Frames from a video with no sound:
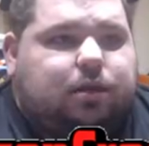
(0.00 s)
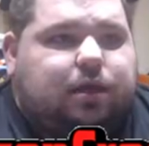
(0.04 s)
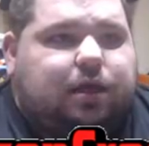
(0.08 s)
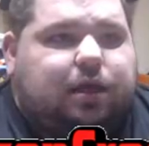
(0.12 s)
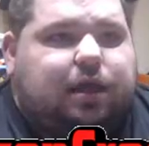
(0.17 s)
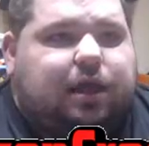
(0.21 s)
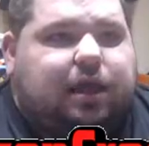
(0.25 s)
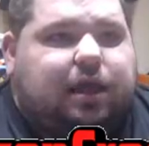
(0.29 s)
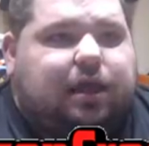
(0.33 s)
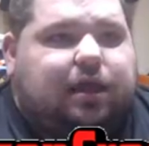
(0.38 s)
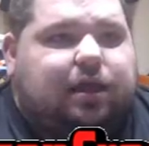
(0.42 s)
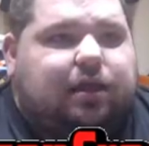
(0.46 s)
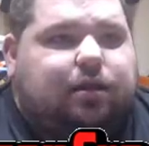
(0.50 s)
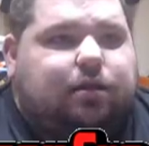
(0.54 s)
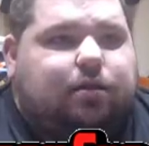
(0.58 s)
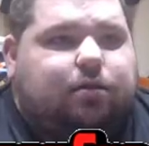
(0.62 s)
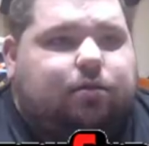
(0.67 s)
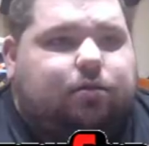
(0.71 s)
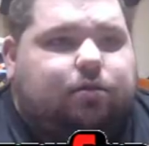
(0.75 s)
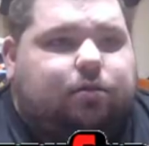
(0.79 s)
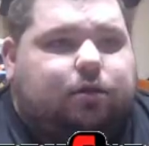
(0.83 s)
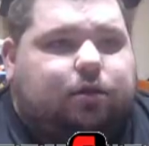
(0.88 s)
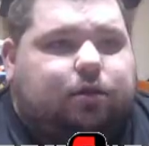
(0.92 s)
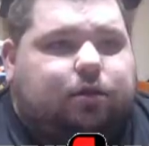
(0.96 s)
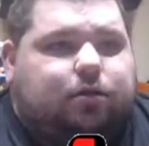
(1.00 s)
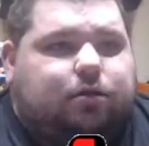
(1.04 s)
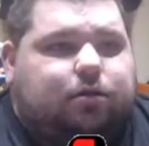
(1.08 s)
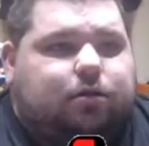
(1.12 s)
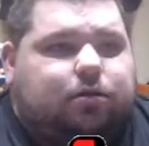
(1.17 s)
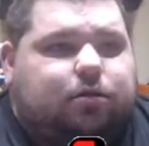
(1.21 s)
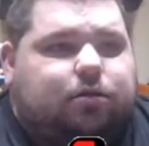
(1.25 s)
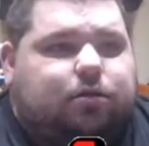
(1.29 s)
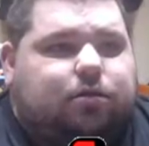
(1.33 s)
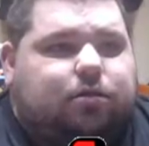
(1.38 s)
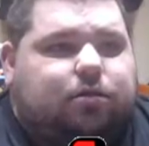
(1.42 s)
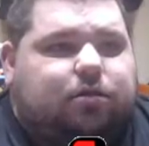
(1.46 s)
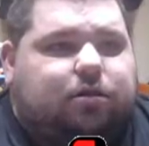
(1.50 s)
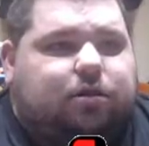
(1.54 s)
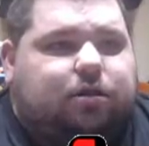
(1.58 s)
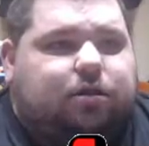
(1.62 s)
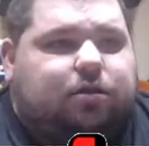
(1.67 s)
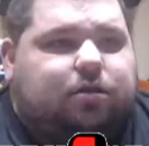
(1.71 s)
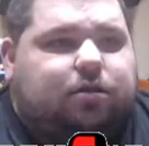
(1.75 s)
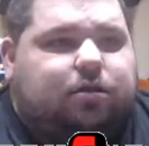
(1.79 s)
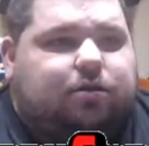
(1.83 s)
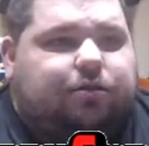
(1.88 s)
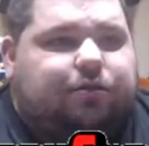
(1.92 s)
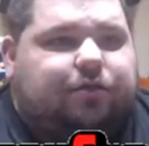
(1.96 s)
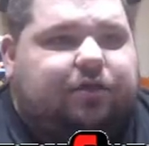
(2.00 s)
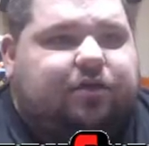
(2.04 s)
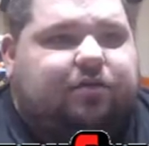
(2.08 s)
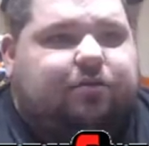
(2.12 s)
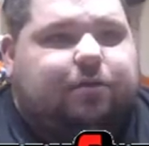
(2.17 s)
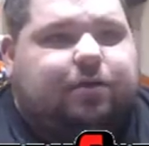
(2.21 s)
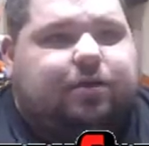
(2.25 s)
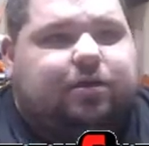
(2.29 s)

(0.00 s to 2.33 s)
And, hold on. the reason why